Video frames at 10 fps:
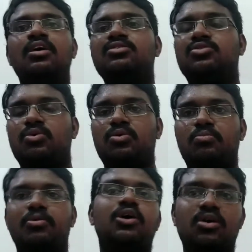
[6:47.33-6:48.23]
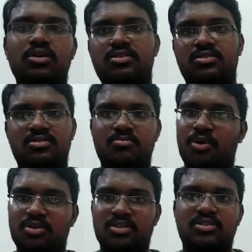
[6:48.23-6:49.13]
So because
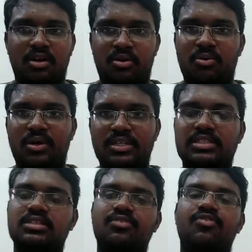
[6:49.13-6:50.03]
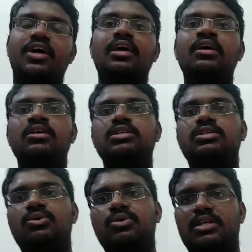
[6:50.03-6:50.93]
processor, no 865,
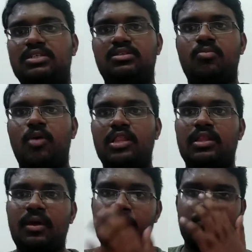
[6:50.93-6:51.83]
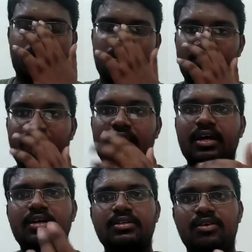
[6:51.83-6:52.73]
so that's the main thing. So
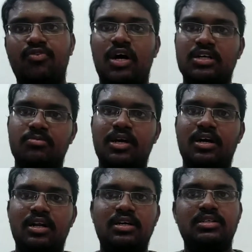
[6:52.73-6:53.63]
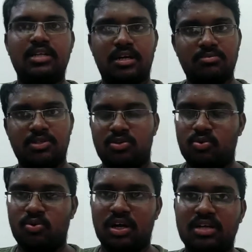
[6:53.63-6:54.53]
whereas if you ask me colors, it comes in
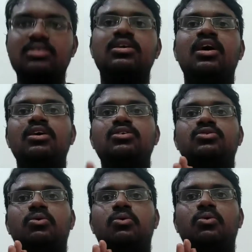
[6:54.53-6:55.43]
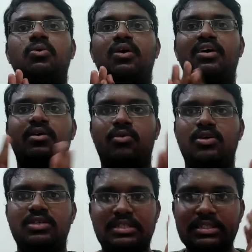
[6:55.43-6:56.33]
2 colors. So
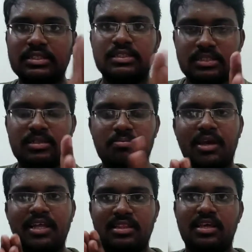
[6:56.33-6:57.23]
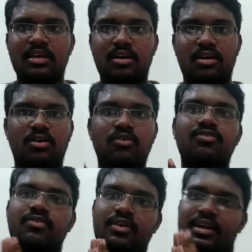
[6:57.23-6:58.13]
what is it, this is the main thing of
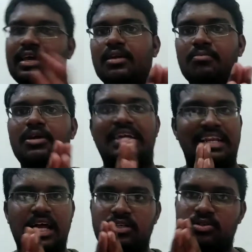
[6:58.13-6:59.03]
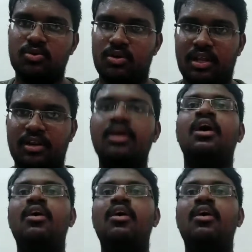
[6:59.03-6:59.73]
Realme Narzo 10.